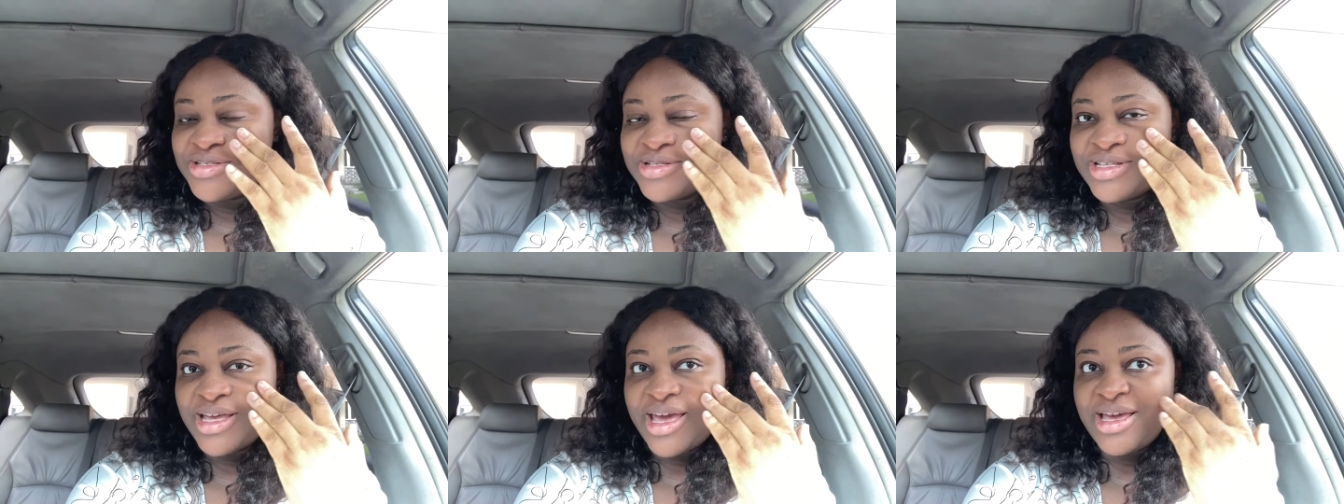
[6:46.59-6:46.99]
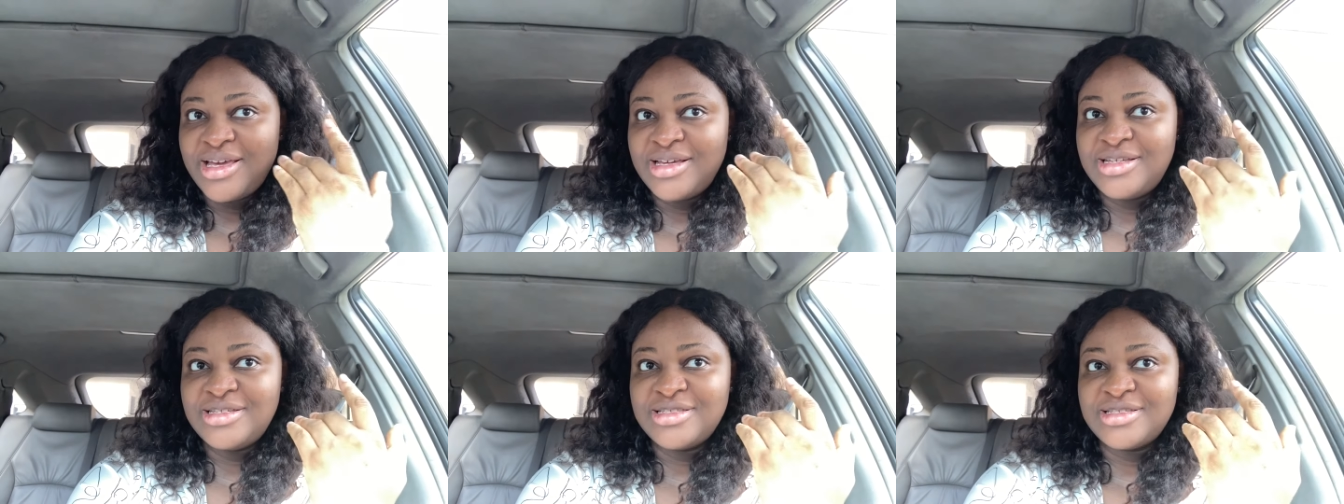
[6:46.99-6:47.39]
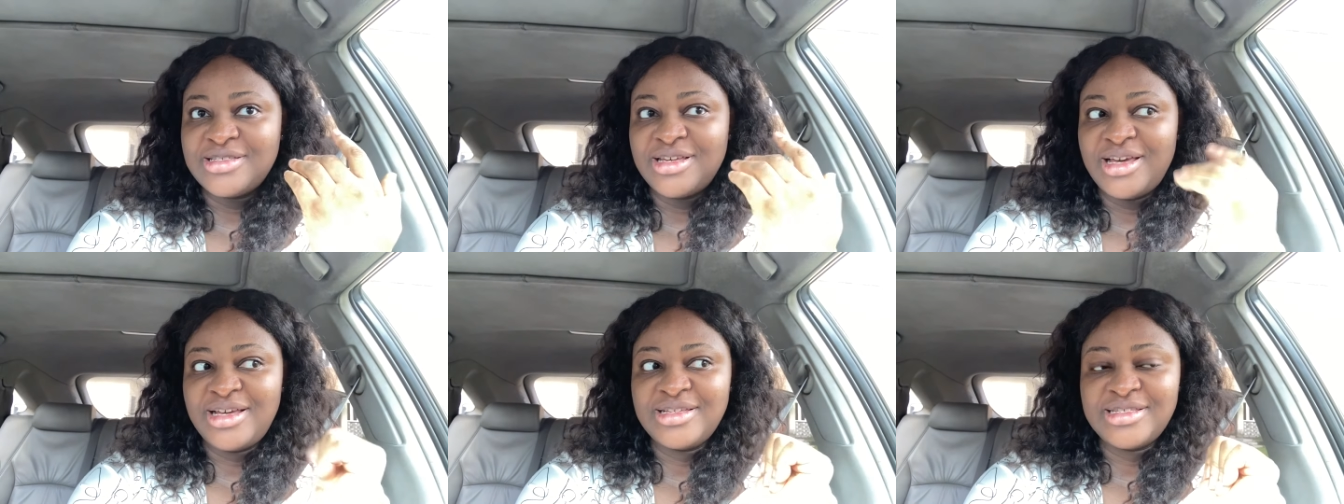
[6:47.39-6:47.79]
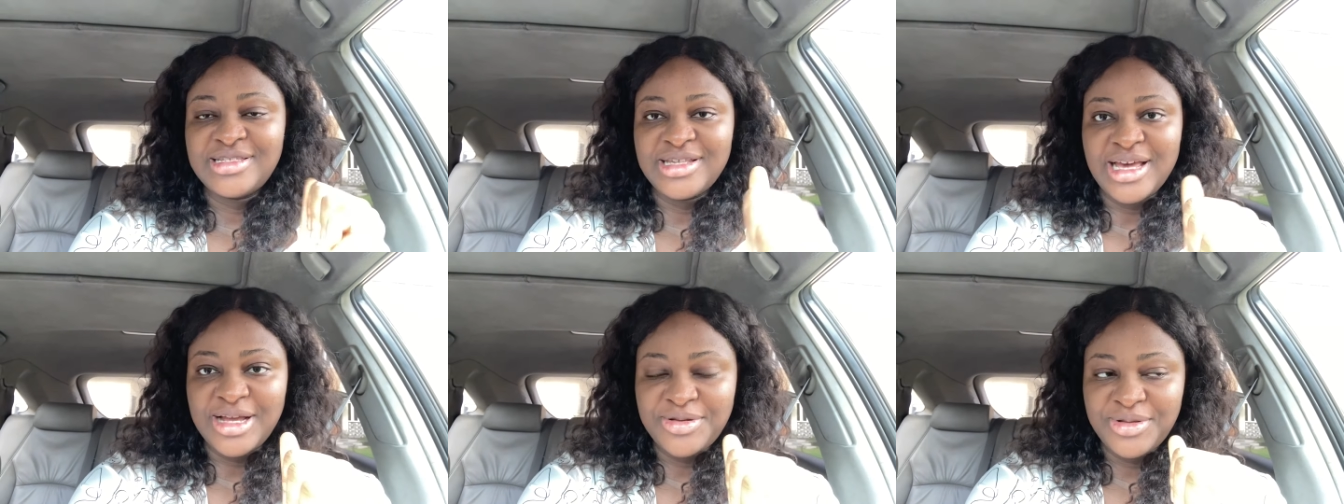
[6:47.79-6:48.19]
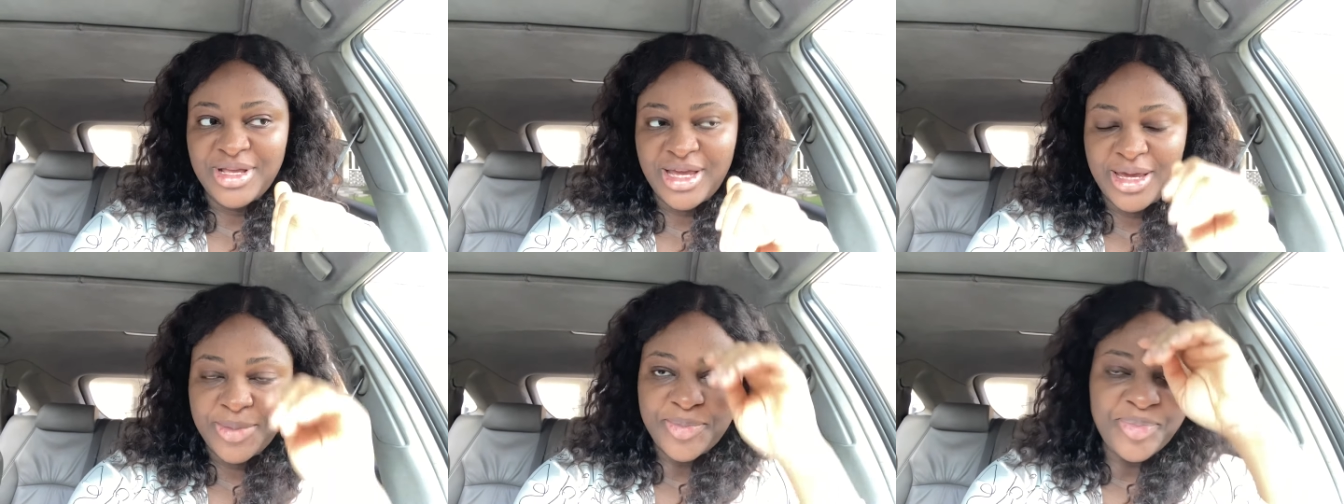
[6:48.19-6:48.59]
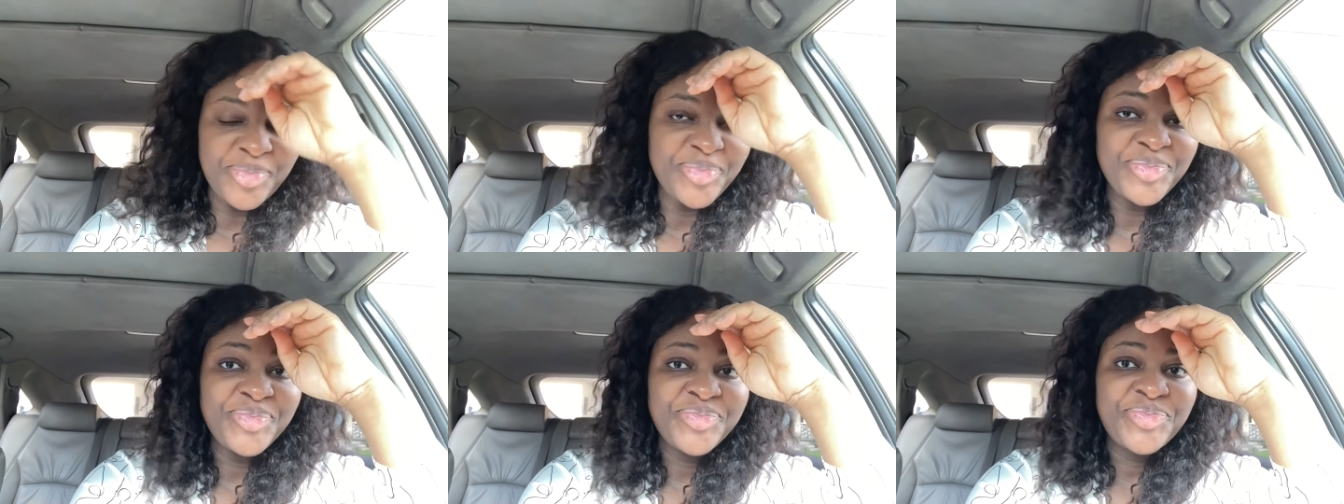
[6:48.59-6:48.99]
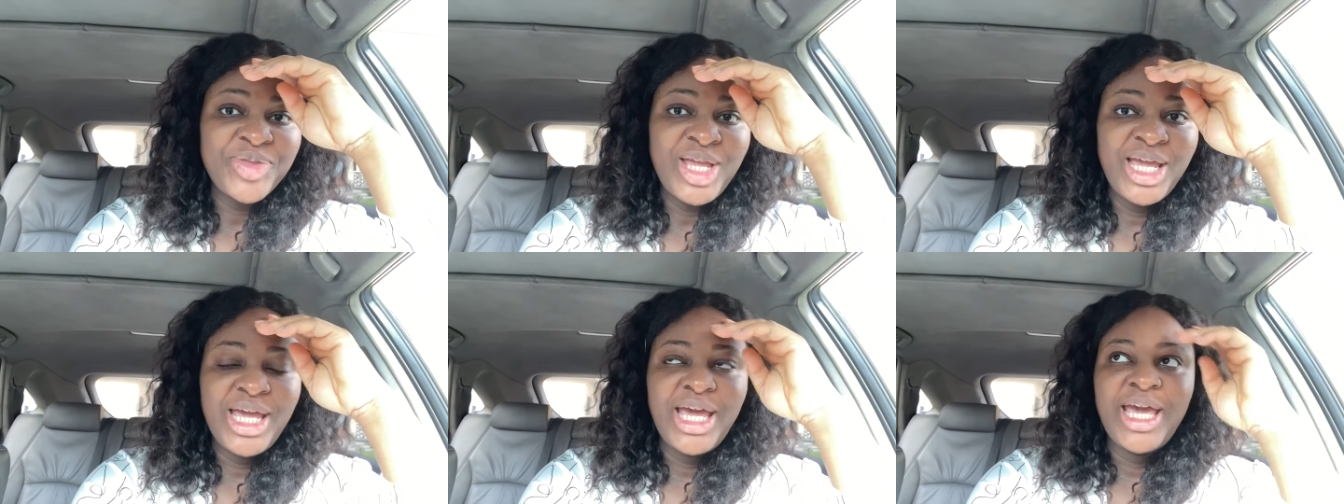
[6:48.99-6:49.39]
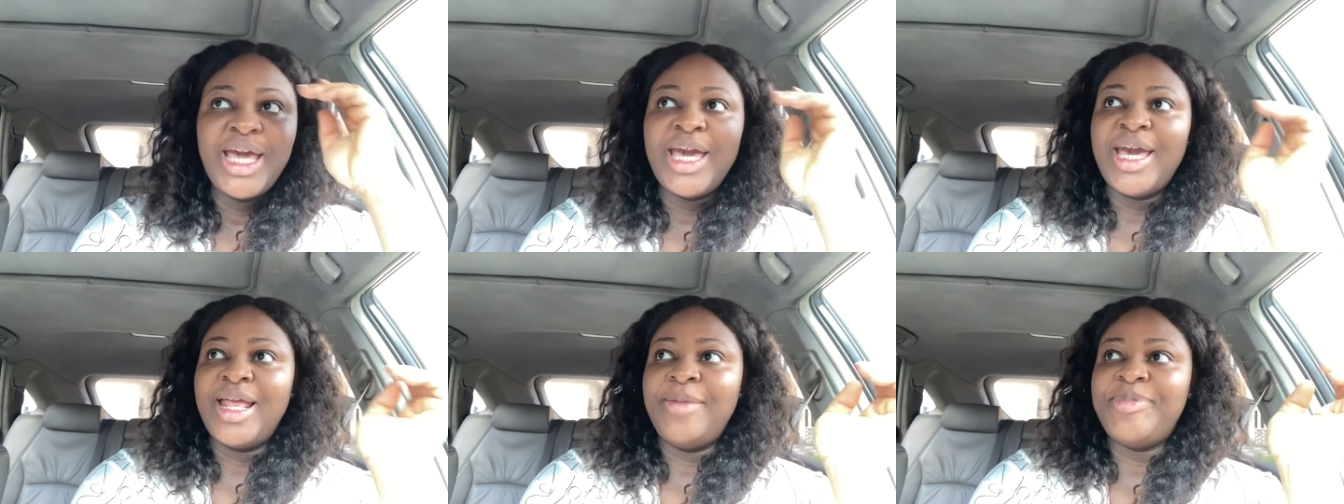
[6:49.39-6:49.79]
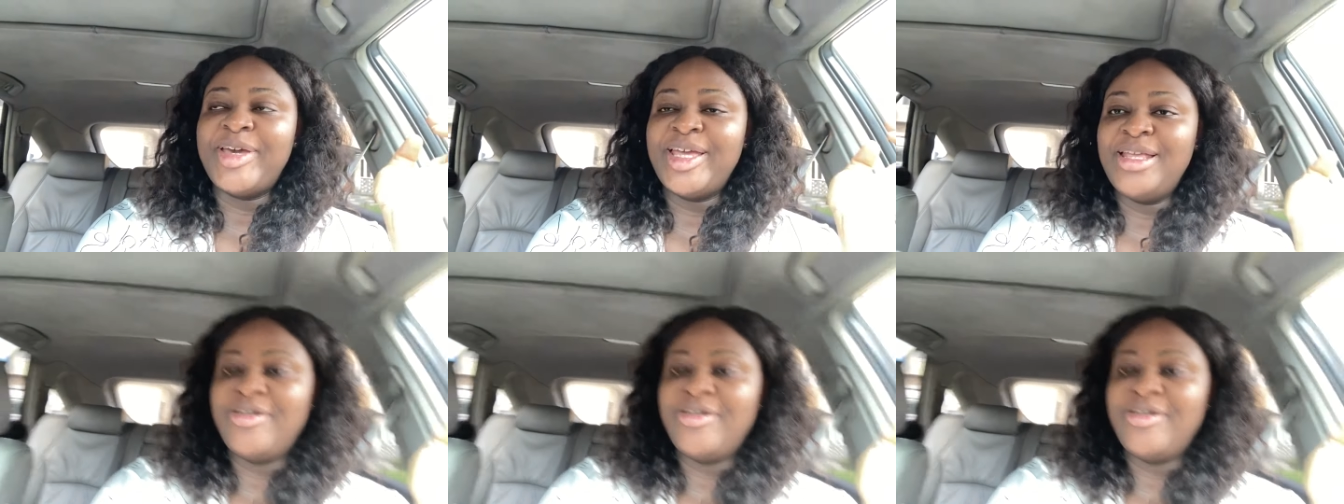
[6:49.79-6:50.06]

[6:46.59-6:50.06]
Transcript: Today is Saturday and I'm taking